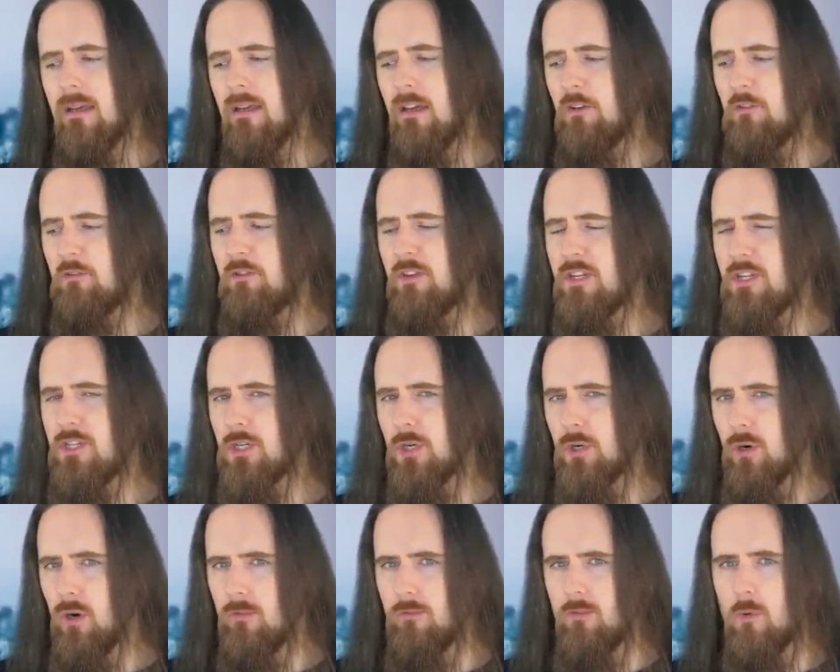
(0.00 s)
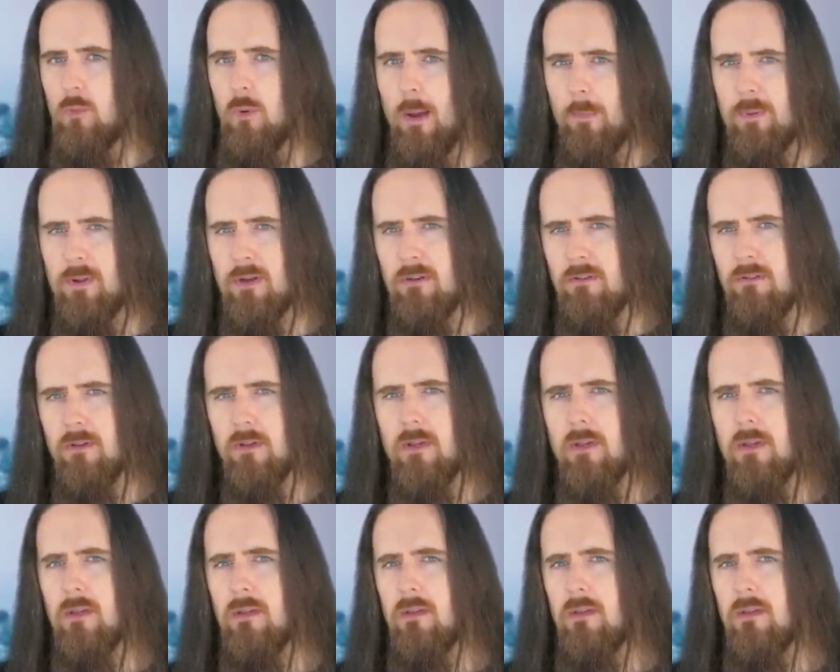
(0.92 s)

a feature of a weapon